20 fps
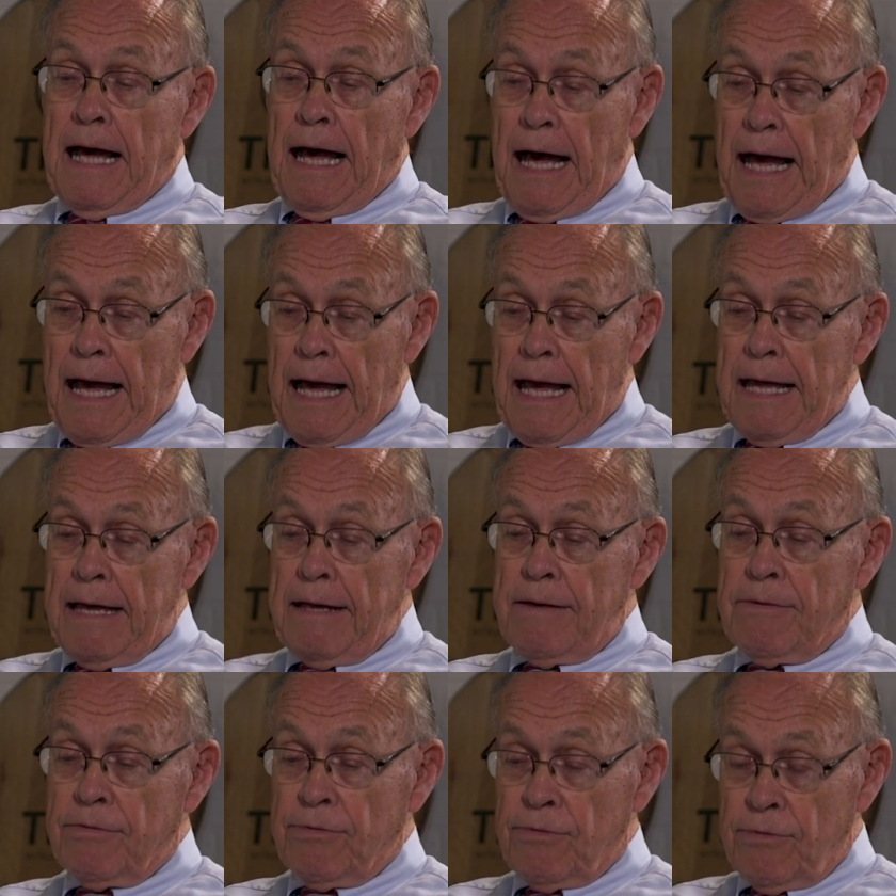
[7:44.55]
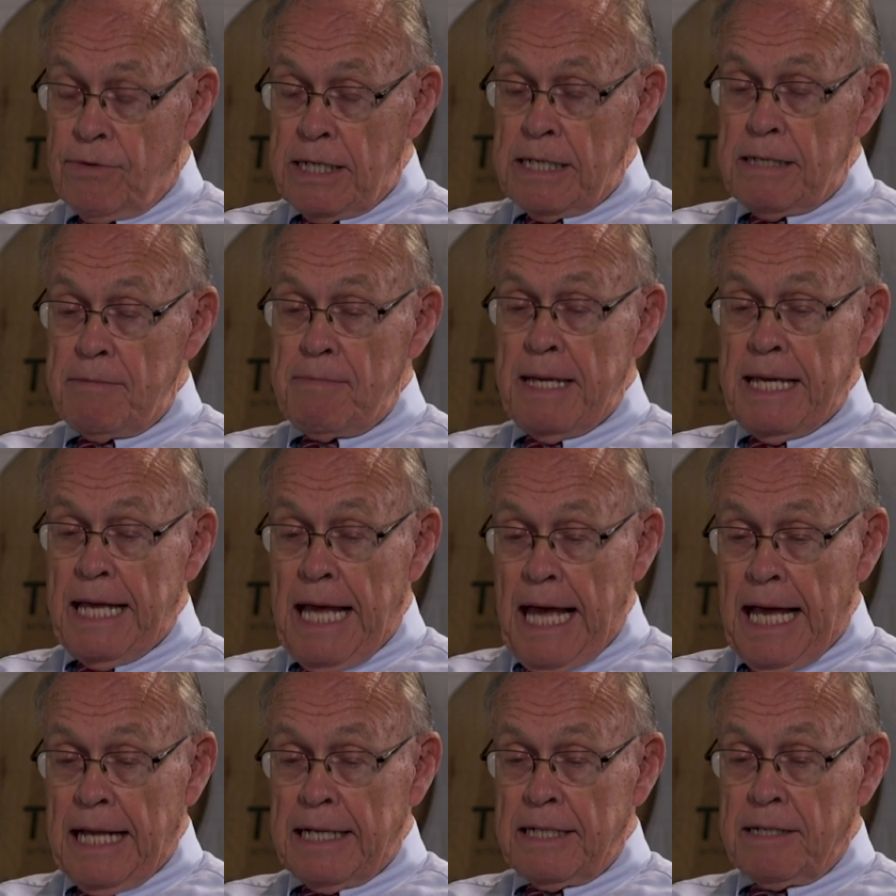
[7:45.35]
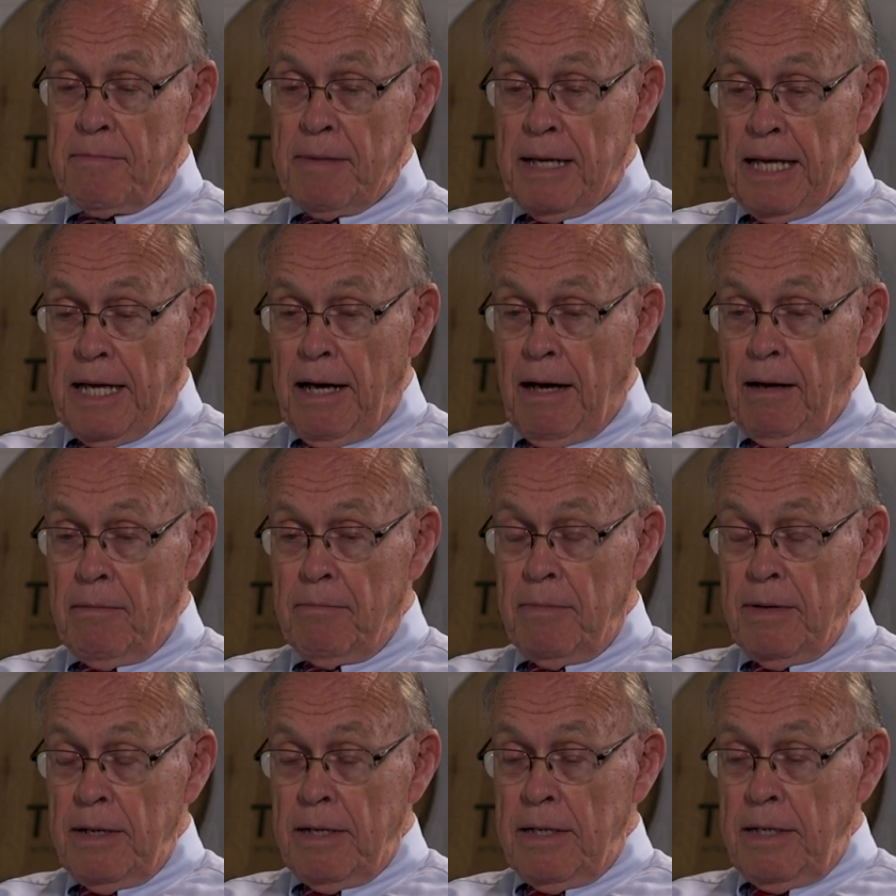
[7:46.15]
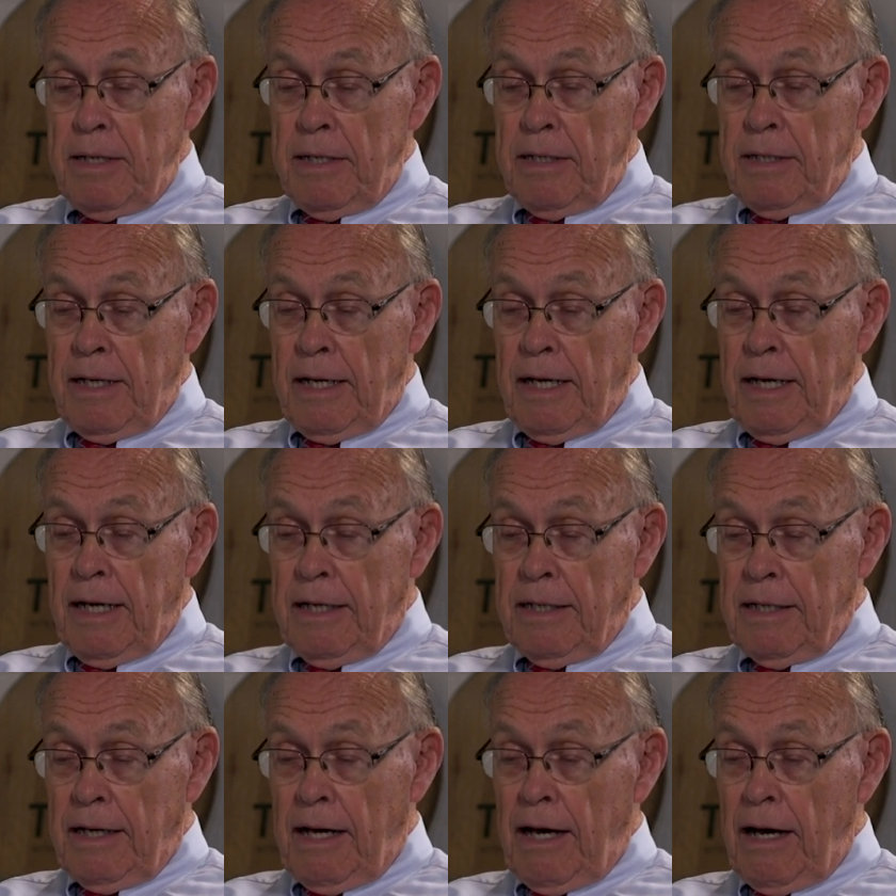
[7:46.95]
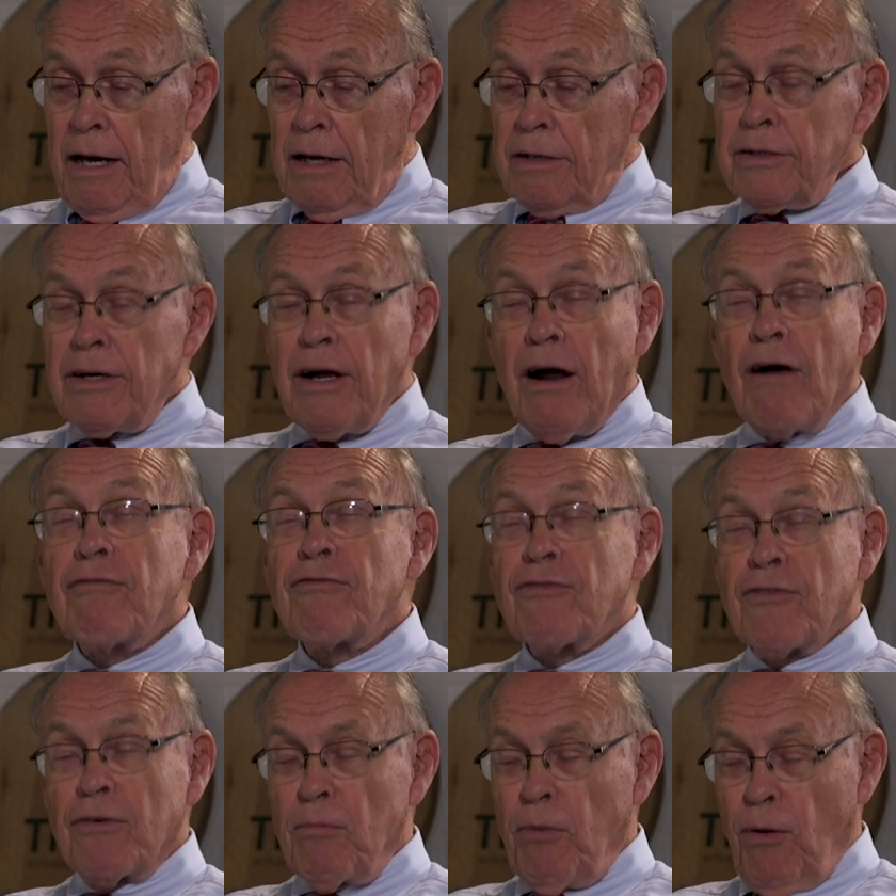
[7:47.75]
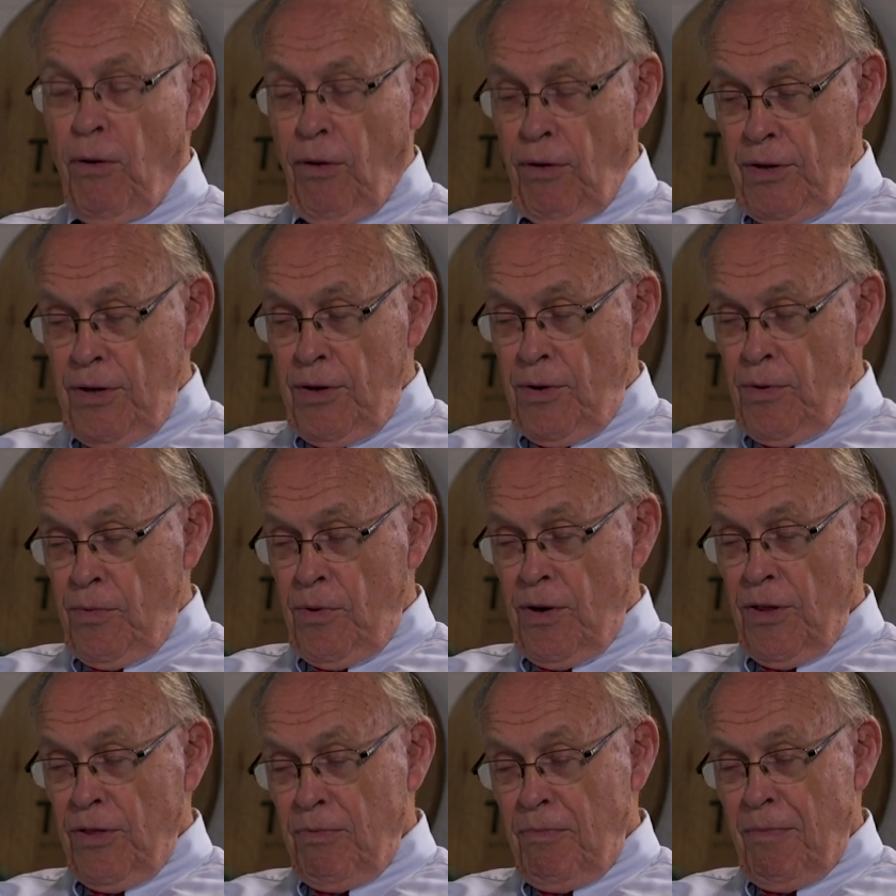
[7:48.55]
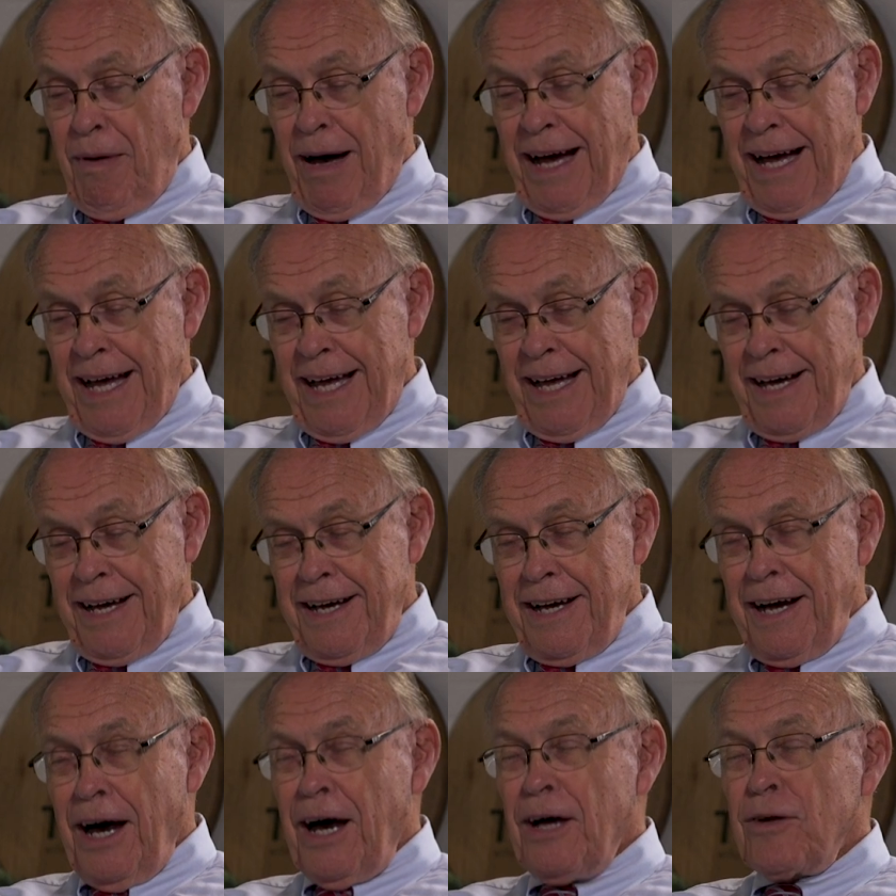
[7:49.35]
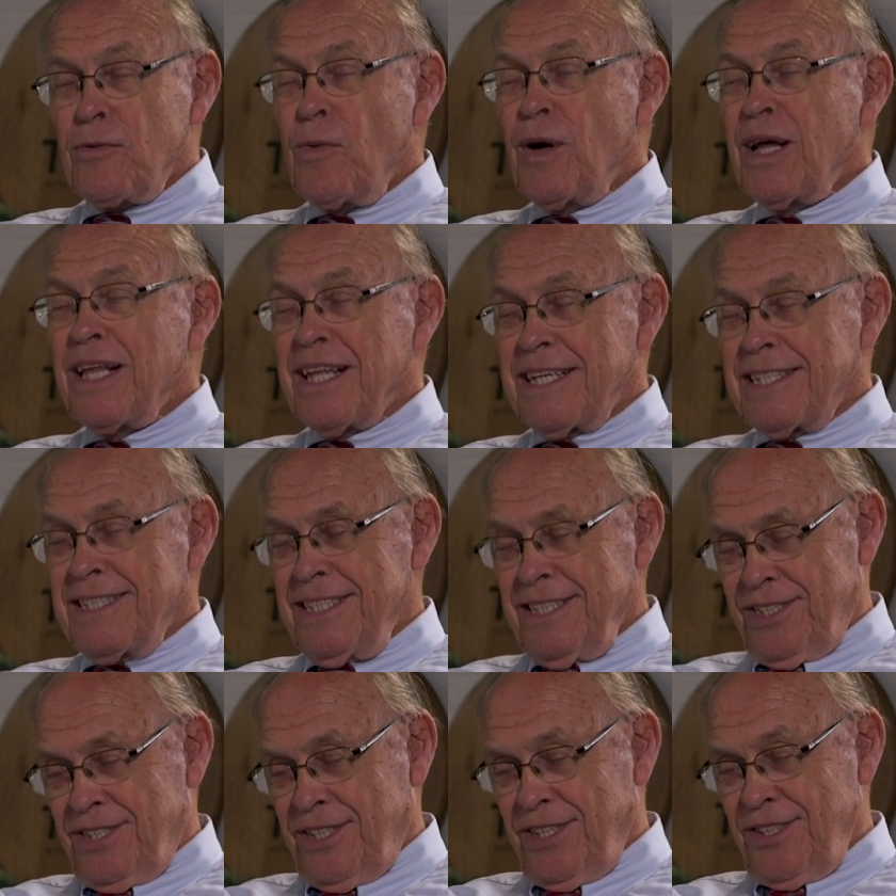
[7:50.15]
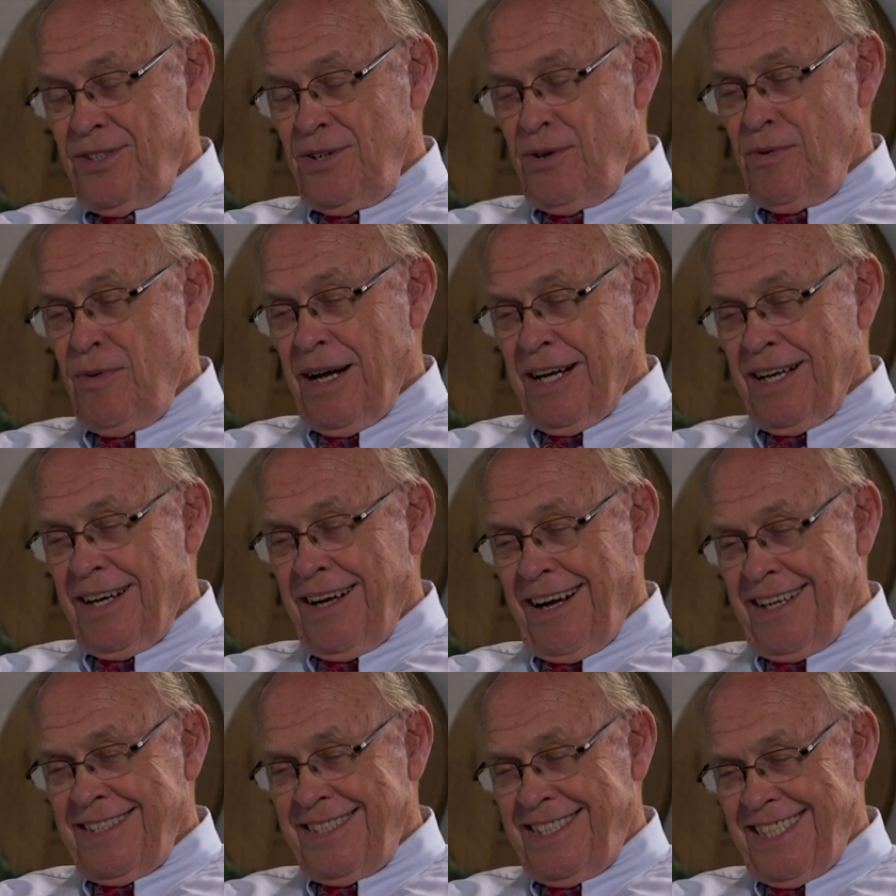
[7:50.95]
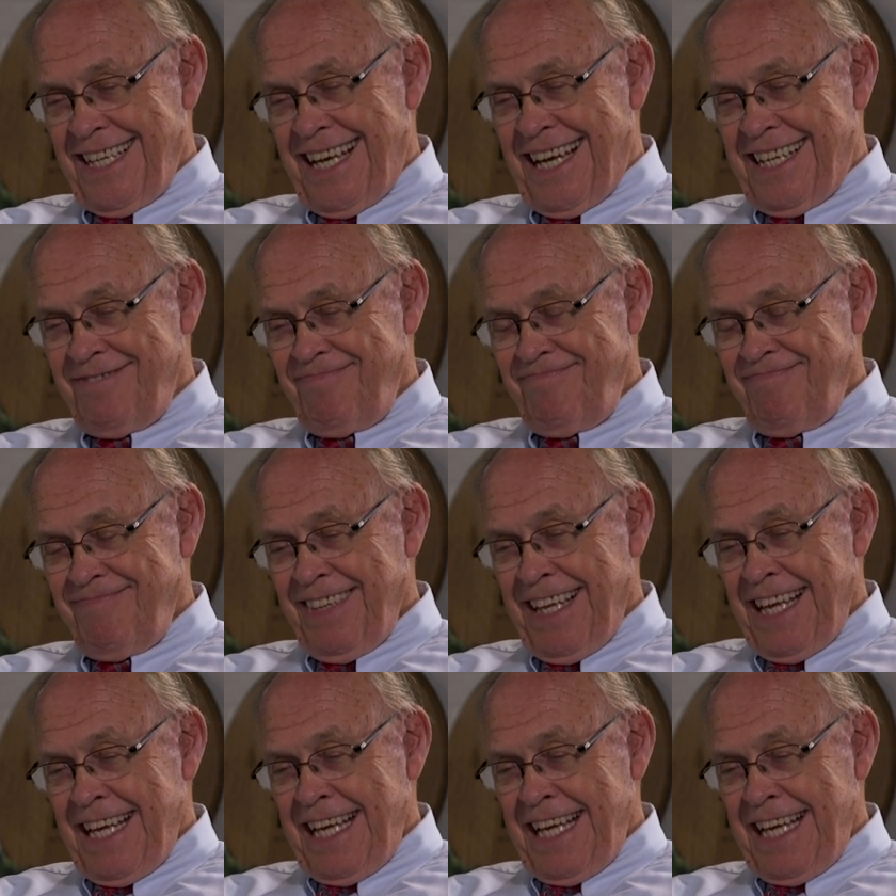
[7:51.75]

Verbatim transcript: I really began to become uh, uncomfortable with my unwillingness to do what God said.